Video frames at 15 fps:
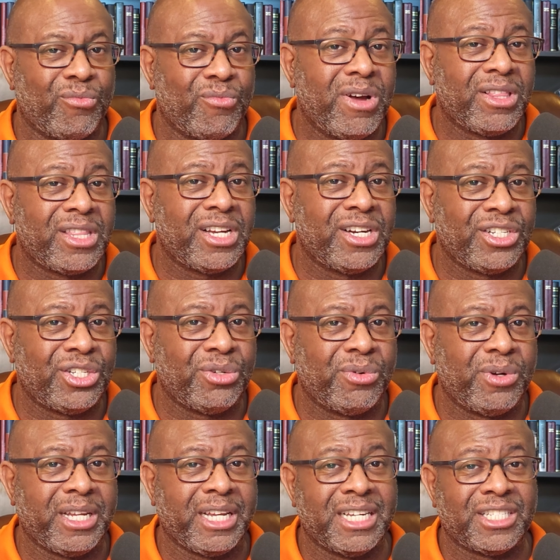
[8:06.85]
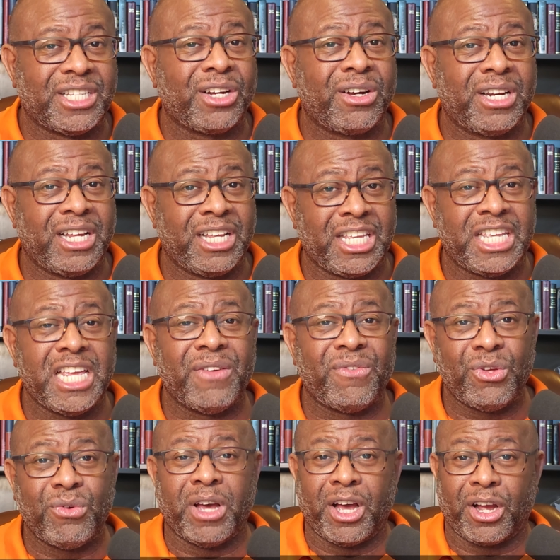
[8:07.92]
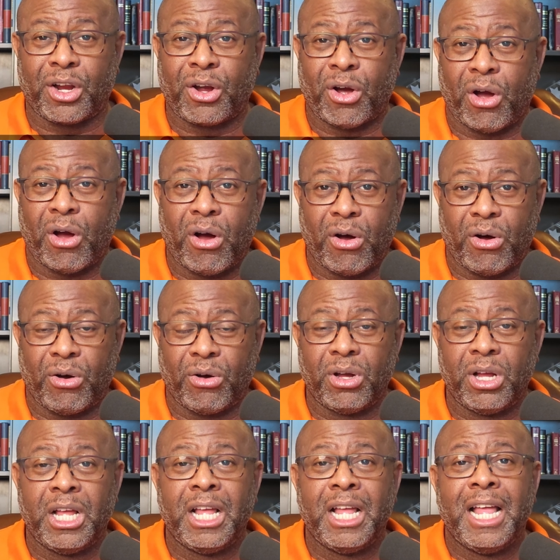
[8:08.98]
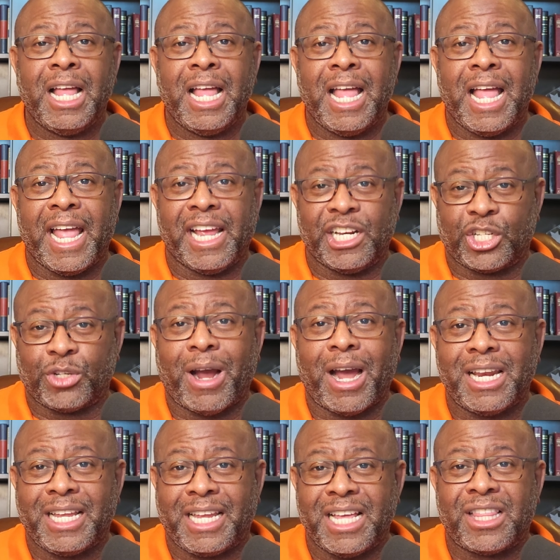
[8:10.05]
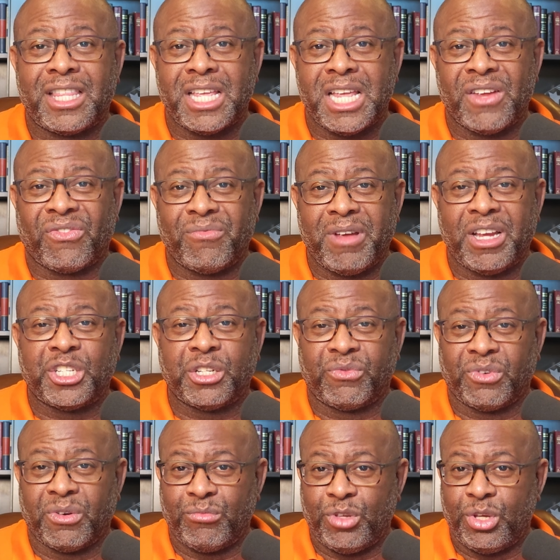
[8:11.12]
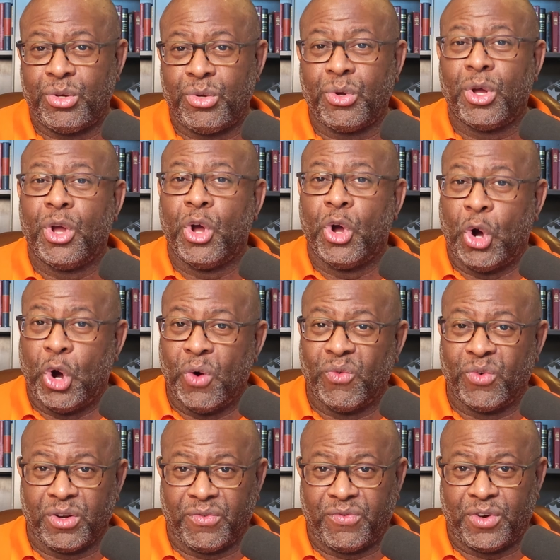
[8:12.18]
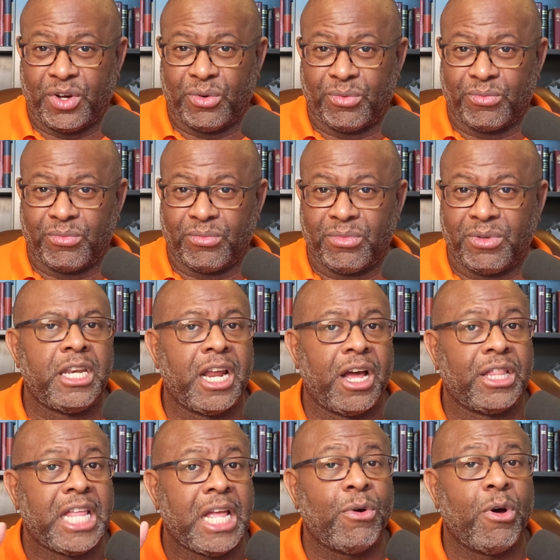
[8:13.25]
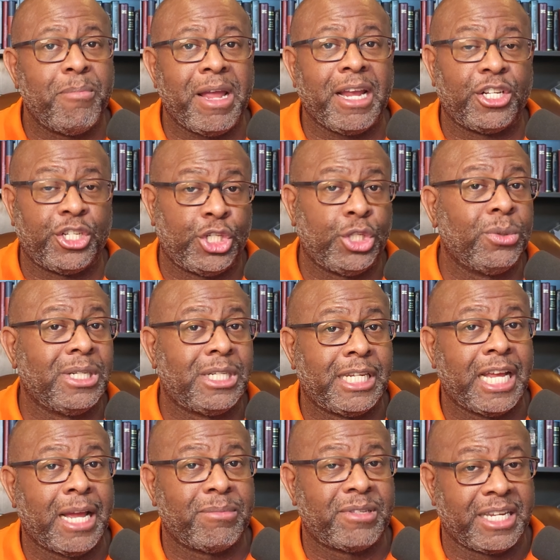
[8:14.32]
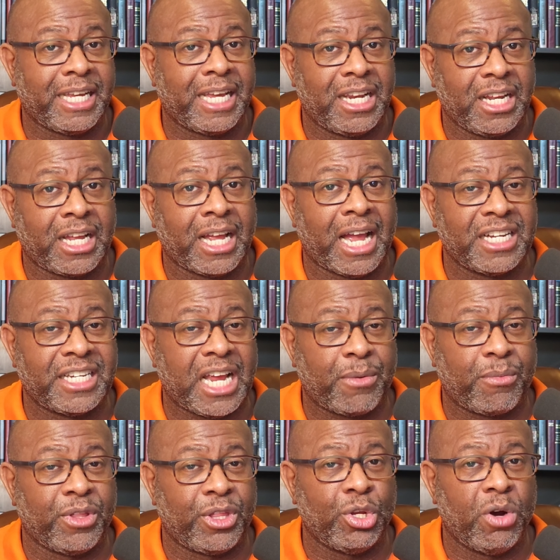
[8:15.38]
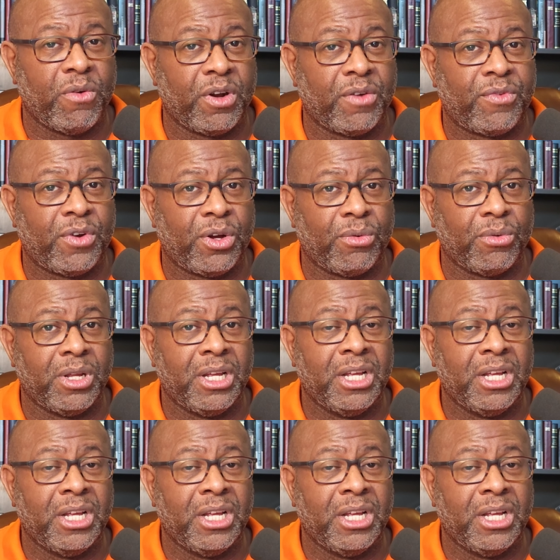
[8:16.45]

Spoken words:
What they're doing is they're going to give you a call and try to get the information from you over the phone. Now, they will make 2 attempts to get in contact with you over the phone.